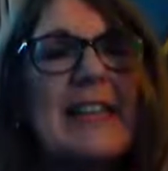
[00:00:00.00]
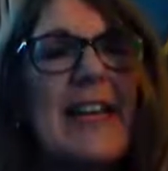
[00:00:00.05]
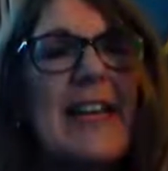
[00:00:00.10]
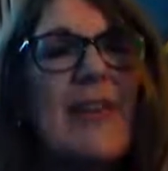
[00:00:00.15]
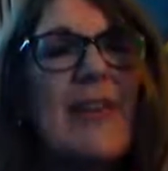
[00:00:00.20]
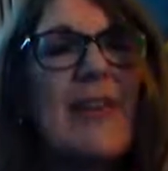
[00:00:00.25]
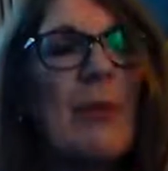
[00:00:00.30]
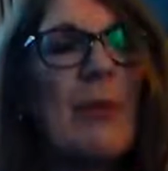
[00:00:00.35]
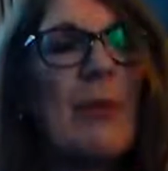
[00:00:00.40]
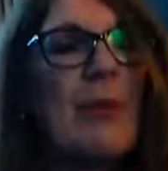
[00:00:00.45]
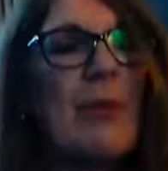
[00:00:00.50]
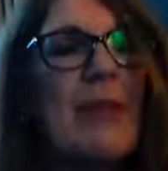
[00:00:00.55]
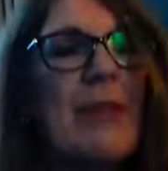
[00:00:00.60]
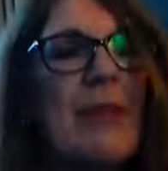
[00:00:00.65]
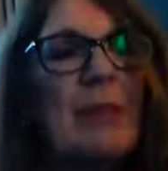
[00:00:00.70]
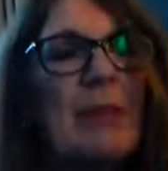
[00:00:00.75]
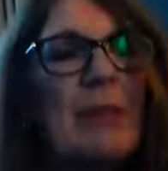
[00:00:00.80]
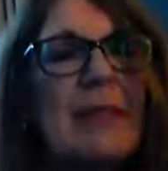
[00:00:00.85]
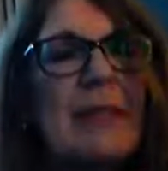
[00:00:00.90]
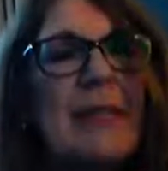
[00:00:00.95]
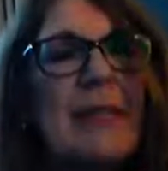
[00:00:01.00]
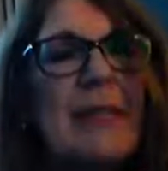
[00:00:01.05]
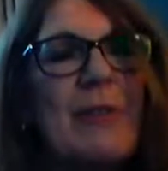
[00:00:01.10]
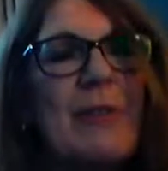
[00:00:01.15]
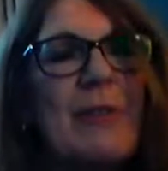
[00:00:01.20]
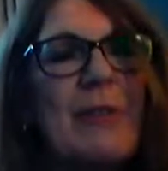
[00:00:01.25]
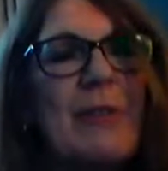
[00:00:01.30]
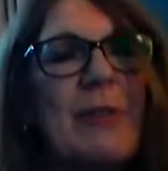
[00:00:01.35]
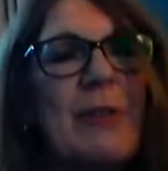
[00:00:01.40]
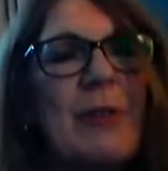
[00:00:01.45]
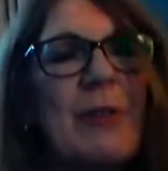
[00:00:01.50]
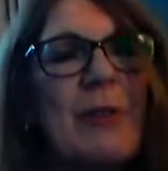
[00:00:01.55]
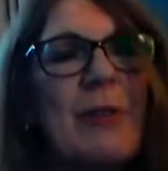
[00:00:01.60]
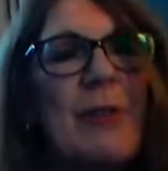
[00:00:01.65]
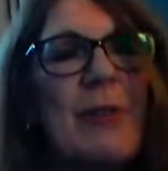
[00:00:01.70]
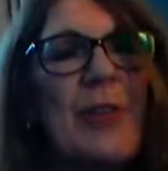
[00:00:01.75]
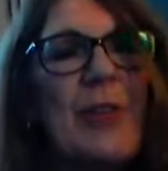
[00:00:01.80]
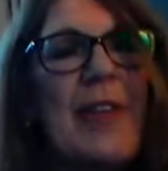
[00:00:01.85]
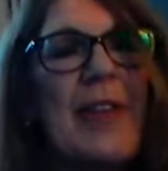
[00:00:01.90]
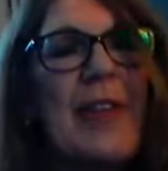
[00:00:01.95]
from in the Museum of
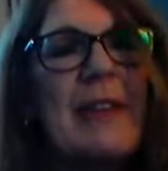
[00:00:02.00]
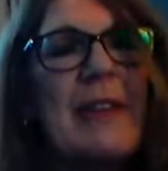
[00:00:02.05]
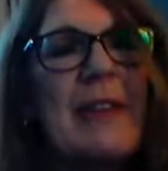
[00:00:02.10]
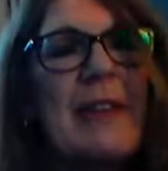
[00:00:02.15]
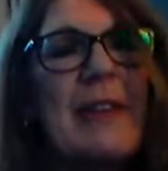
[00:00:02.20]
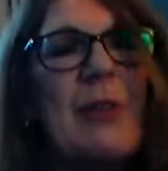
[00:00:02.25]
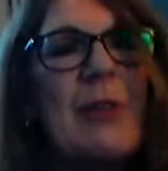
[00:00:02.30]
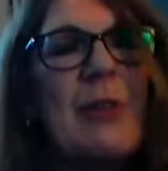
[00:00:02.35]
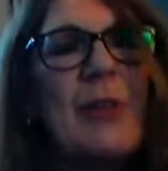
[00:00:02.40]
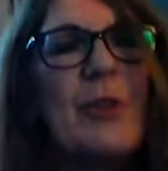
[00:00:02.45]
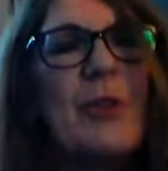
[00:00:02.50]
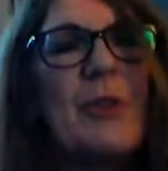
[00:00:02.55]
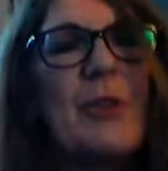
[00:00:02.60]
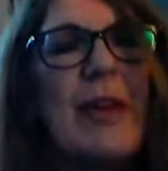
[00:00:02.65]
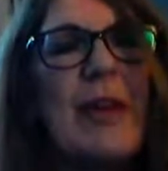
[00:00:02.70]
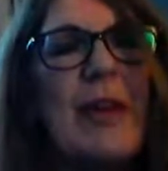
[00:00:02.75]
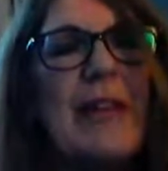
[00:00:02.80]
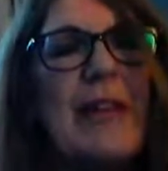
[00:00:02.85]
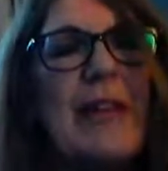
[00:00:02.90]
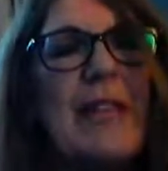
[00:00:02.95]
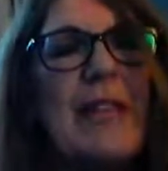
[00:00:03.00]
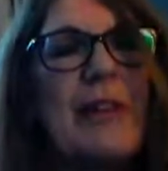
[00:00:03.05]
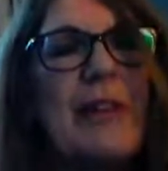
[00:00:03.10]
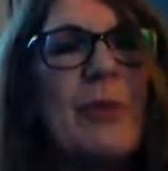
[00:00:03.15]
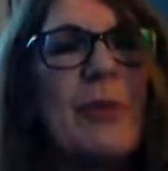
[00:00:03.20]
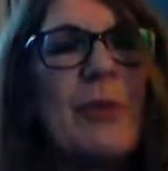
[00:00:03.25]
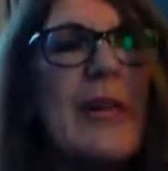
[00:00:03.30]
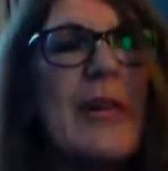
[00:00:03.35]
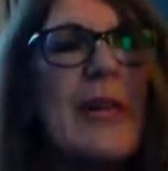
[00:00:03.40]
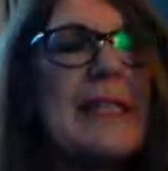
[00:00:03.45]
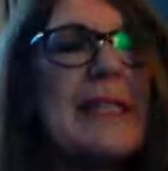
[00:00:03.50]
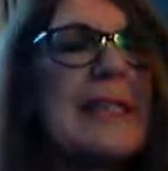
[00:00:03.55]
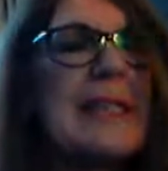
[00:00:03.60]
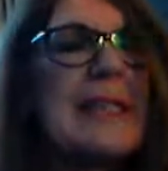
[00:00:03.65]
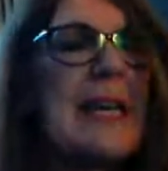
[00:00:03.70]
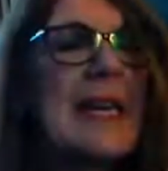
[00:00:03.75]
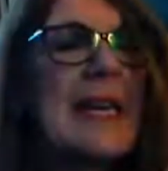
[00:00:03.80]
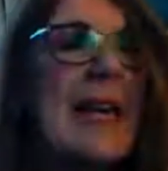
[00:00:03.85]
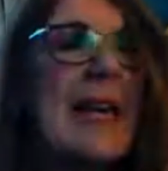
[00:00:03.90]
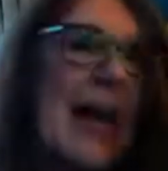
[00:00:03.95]
Misremembered Things, published by Dura Press.
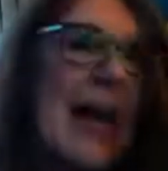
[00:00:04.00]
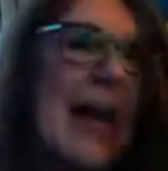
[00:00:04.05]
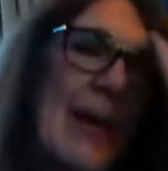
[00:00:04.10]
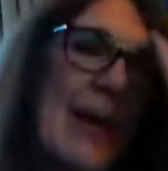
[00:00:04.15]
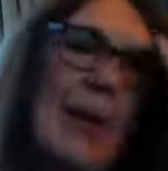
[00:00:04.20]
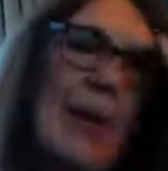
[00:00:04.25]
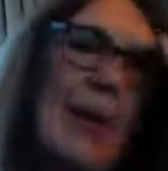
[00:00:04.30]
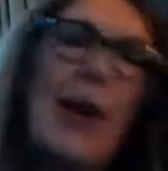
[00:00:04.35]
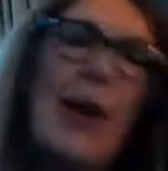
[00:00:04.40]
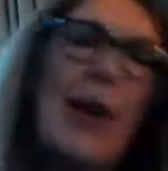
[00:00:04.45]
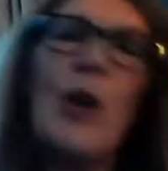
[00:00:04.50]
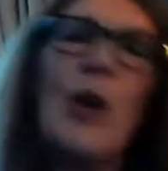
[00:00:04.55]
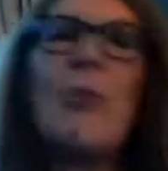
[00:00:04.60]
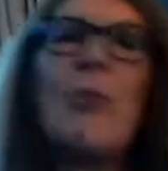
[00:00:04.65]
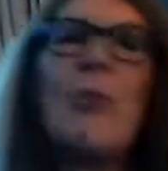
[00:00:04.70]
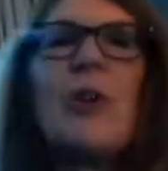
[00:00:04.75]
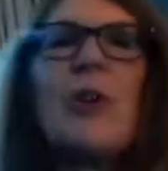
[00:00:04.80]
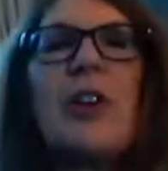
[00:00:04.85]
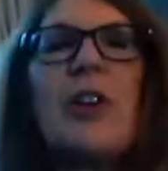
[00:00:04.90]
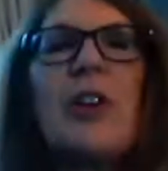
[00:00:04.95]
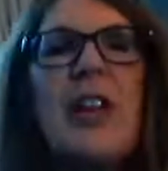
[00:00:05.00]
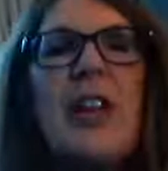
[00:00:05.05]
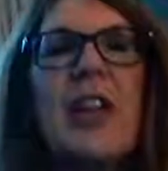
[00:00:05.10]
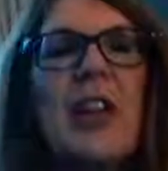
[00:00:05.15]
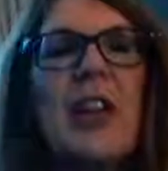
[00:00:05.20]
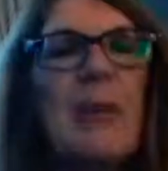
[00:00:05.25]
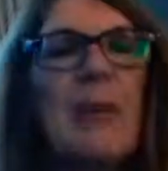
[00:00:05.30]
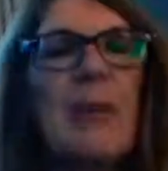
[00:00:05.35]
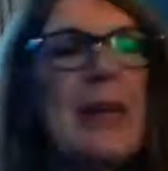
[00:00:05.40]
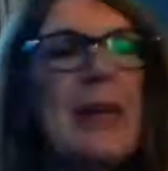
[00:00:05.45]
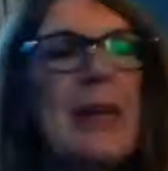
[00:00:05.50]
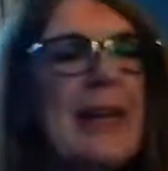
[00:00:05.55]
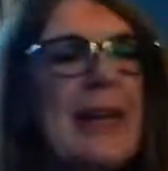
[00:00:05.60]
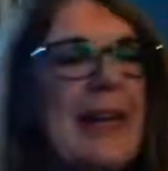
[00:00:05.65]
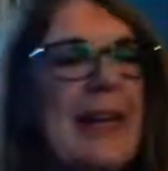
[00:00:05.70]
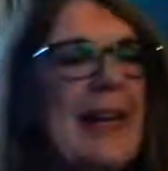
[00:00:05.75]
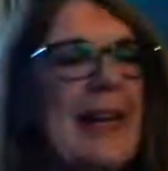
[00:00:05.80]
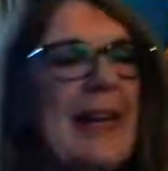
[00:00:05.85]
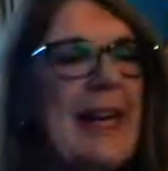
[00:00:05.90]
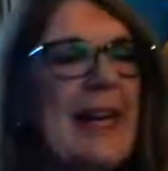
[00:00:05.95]
I hope you could hear me
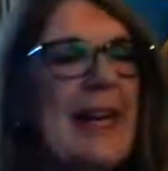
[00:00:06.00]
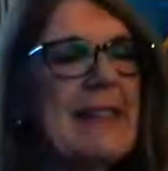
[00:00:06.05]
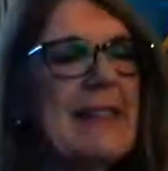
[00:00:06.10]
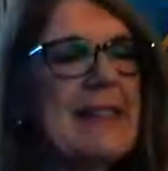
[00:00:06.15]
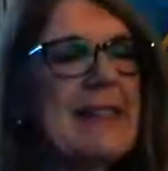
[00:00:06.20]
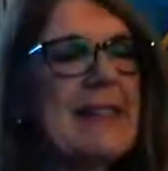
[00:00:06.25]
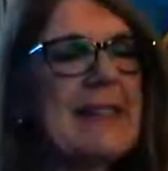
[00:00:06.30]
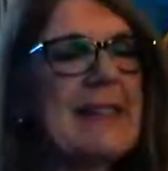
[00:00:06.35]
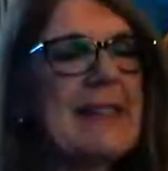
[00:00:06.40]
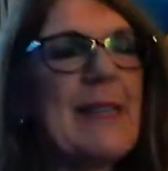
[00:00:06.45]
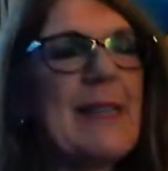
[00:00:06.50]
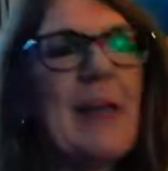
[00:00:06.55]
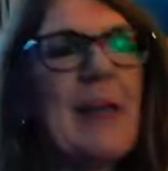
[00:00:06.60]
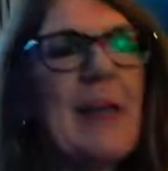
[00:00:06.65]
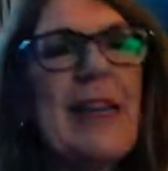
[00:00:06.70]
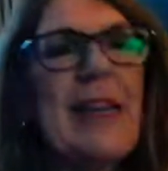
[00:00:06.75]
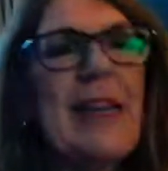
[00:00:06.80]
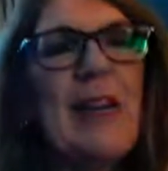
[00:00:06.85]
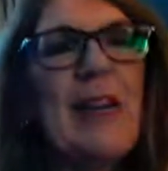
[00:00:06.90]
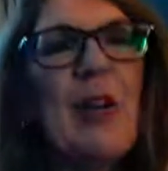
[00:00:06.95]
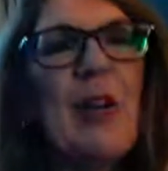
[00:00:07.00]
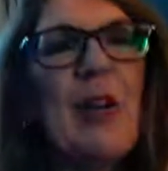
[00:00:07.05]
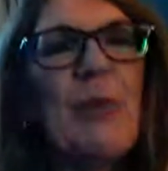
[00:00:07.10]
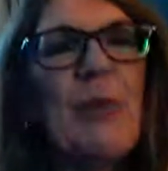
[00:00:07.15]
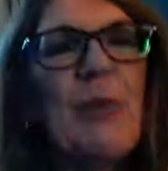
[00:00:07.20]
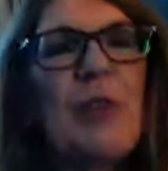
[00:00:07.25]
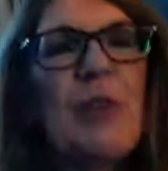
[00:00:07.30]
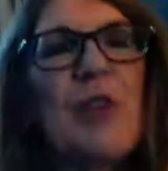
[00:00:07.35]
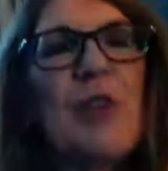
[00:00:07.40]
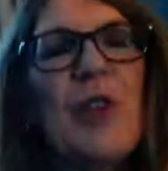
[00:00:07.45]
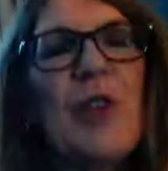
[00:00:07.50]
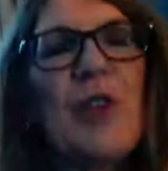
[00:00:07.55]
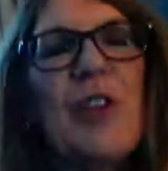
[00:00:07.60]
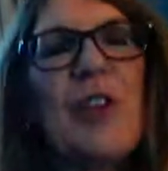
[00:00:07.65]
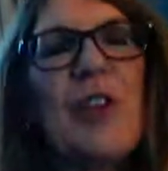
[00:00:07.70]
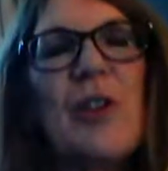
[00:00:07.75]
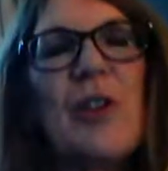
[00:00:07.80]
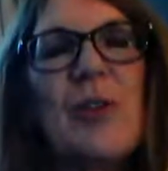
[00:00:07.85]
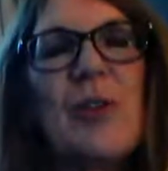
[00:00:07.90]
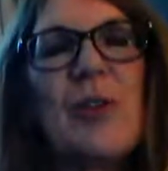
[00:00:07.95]
and see me. Hope you enjoyed
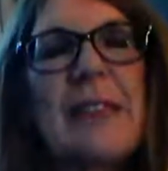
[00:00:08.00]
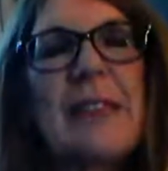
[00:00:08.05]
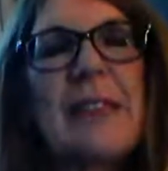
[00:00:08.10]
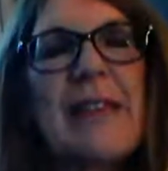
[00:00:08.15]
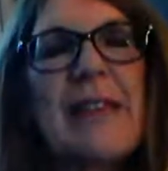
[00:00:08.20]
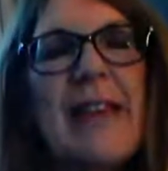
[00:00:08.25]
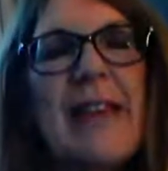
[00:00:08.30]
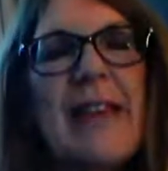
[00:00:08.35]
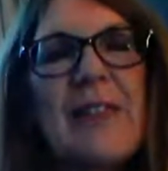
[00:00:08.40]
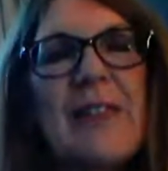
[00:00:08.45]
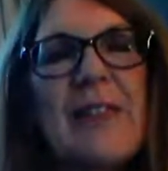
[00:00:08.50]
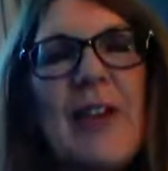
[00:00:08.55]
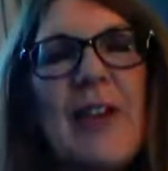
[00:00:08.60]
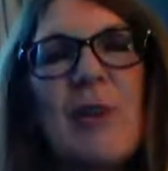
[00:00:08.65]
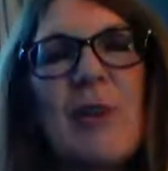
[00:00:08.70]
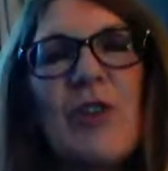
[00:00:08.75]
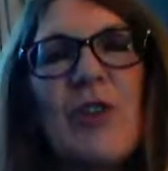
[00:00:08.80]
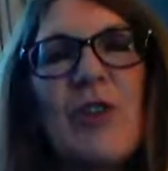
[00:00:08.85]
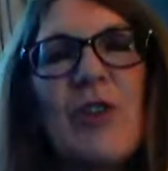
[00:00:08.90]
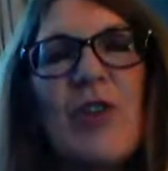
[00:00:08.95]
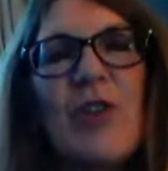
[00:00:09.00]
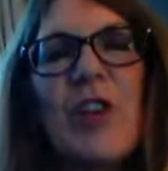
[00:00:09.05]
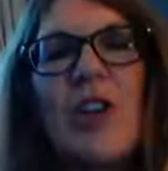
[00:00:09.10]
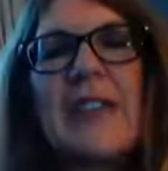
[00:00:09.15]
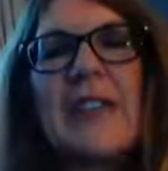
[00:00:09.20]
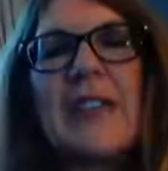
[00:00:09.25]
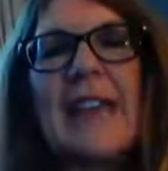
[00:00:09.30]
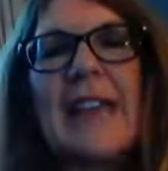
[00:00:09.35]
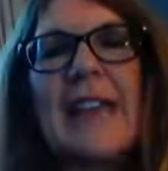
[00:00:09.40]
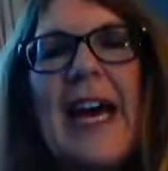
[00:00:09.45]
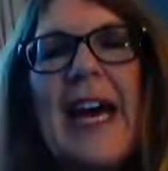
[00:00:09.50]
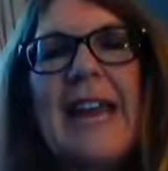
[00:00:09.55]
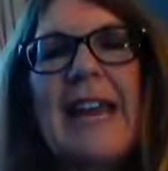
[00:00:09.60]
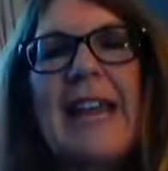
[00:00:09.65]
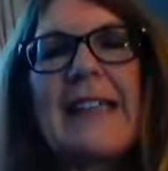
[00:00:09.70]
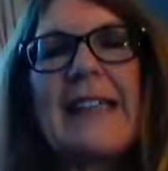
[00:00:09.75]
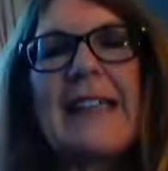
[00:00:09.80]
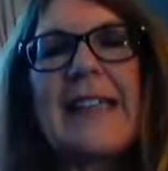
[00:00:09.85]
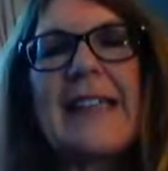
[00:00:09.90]
those. Thanks very much, Roz and